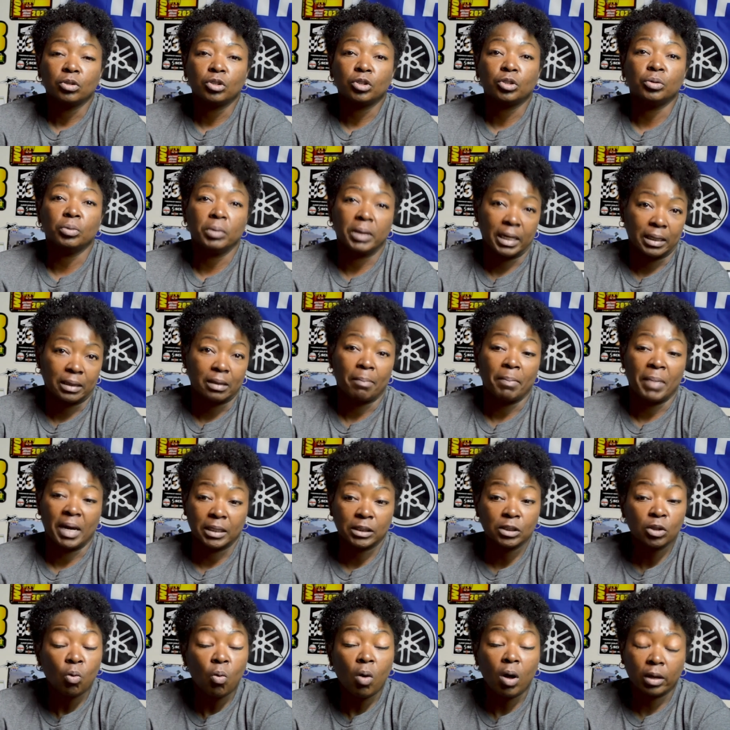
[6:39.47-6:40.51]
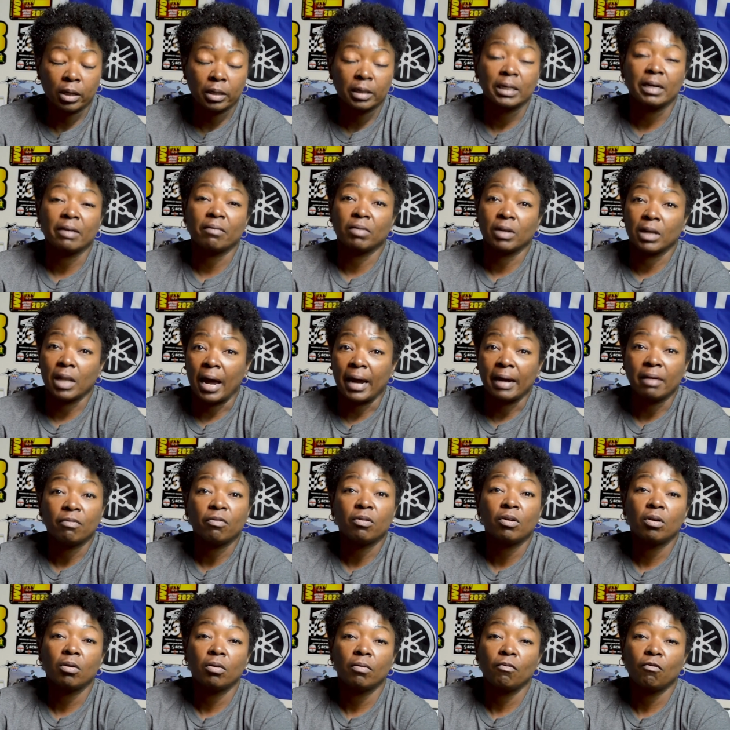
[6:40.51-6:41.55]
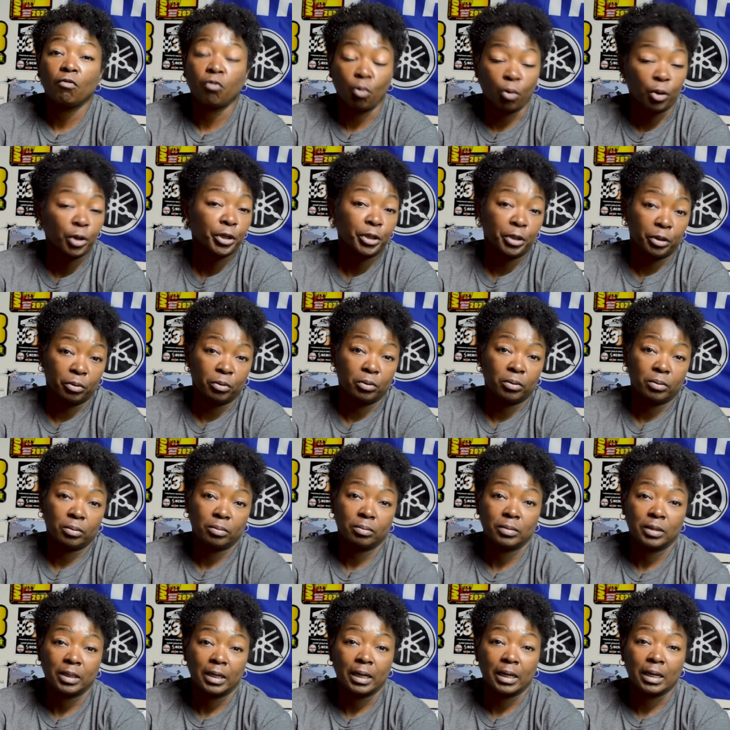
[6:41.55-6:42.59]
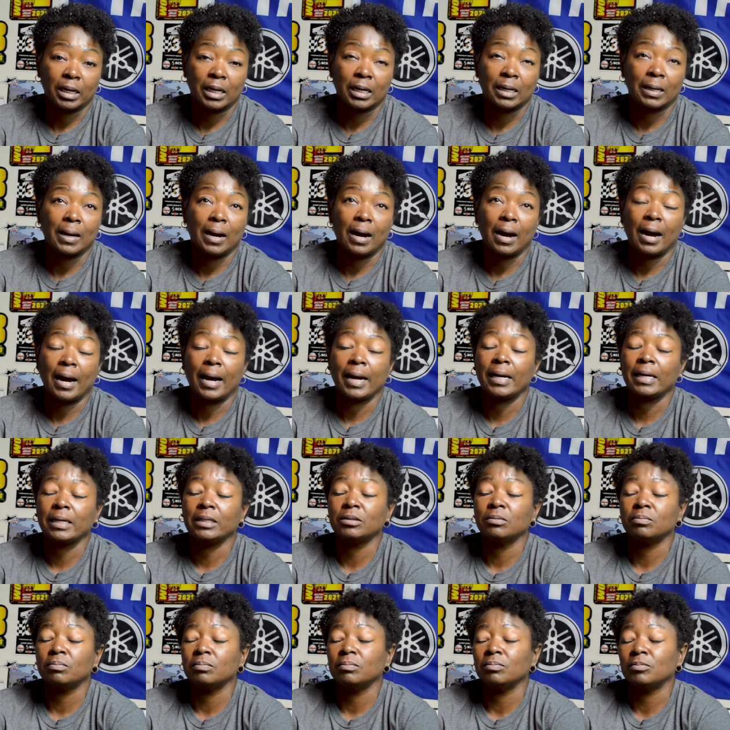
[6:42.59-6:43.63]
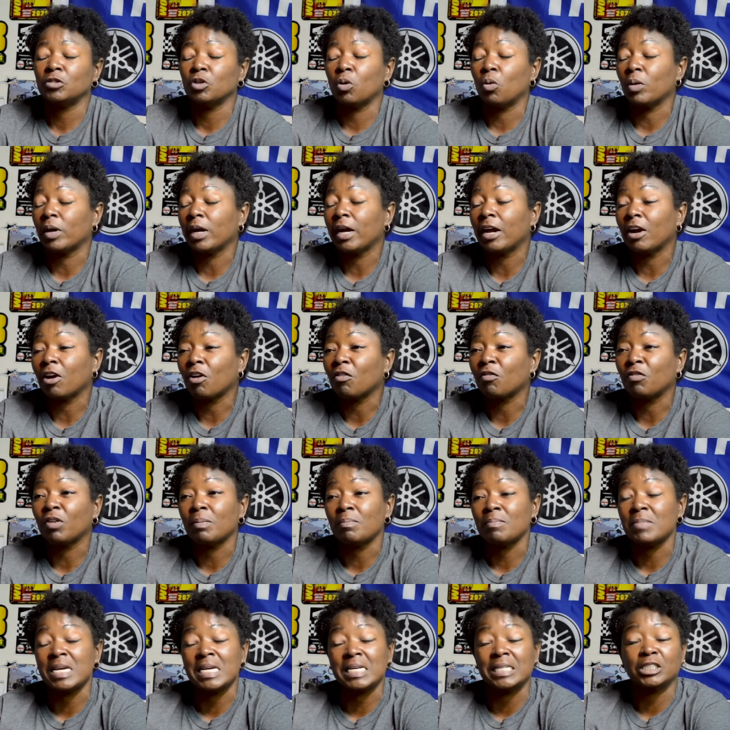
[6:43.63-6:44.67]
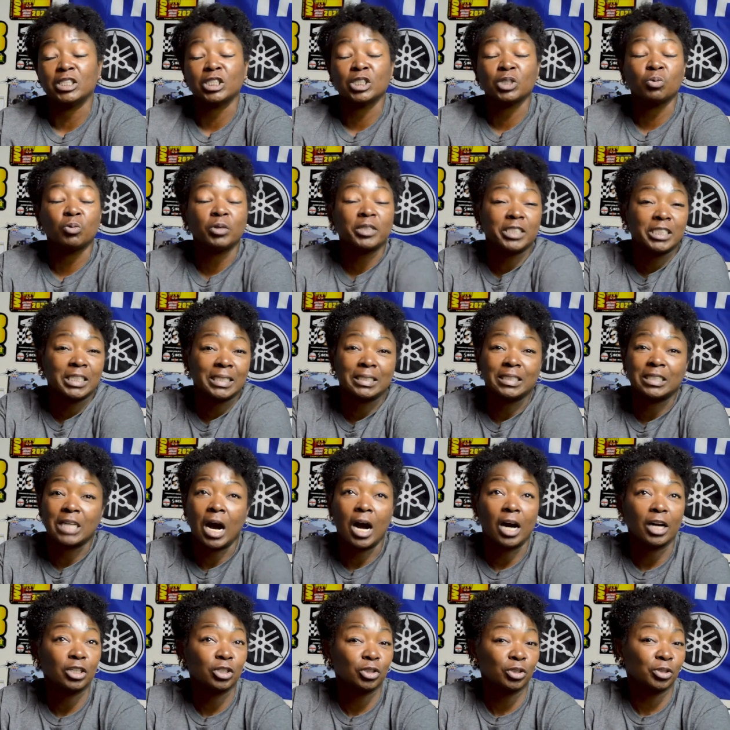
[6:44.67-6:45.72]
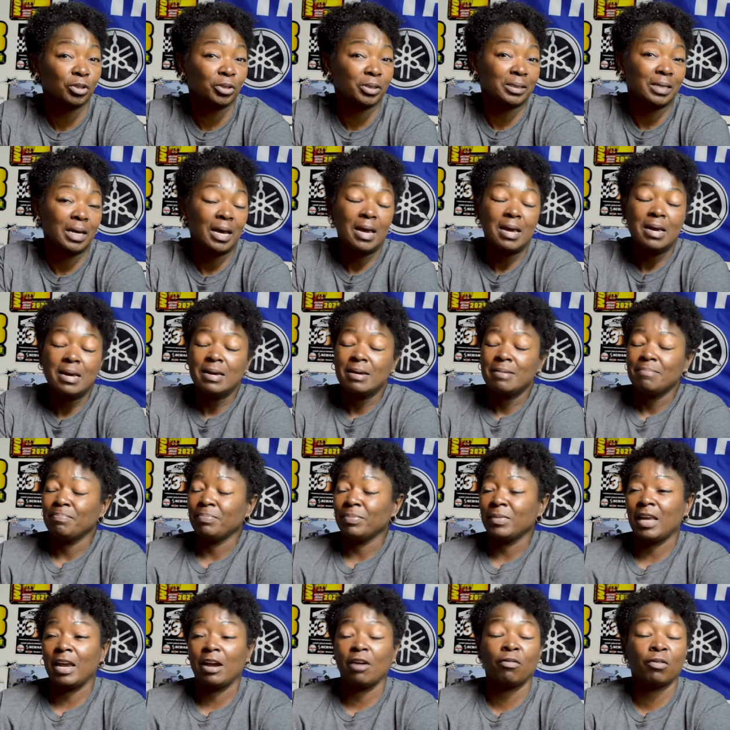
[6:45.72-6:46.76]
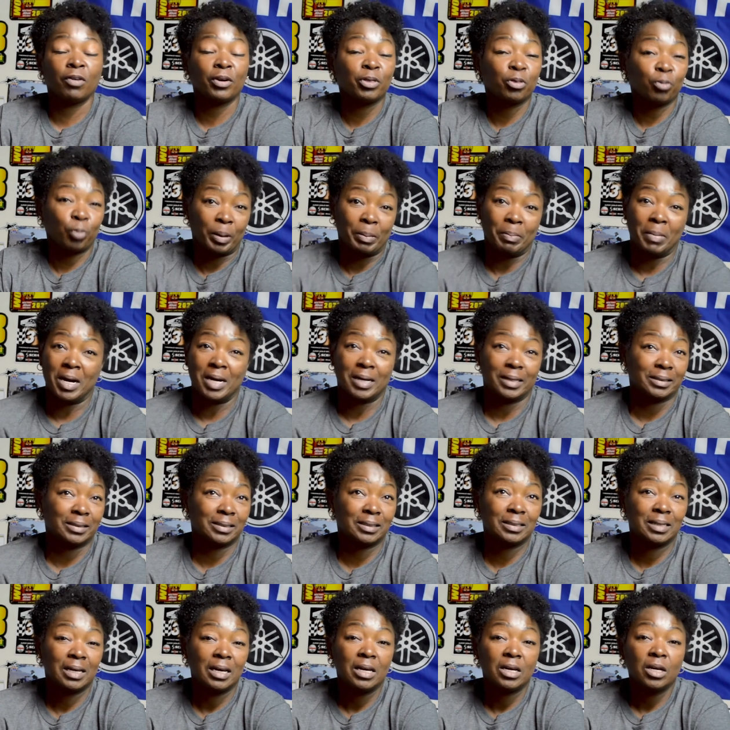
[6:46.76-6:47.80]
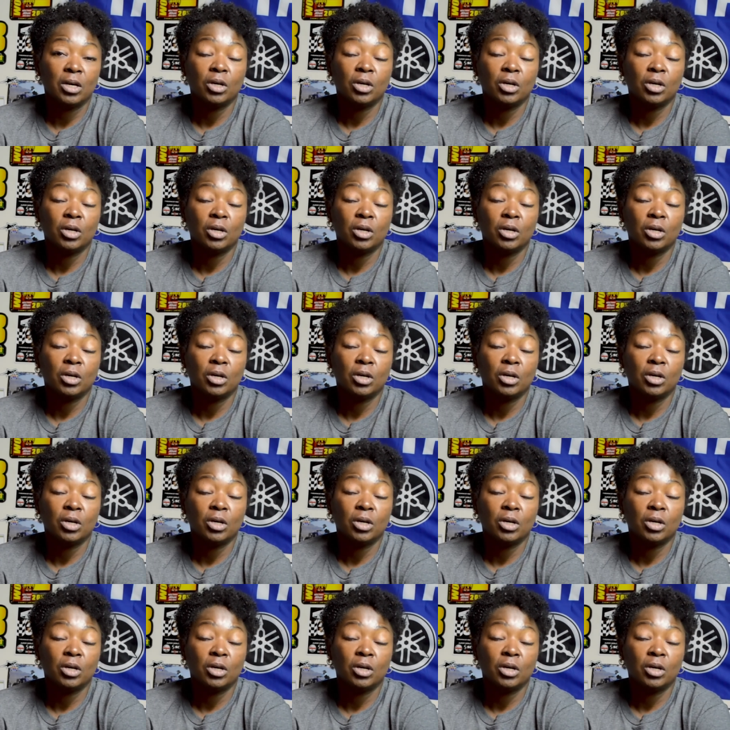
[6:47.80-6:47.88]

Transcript: to get the best quality of life for you. And I don't care if it means switching doctors every three months.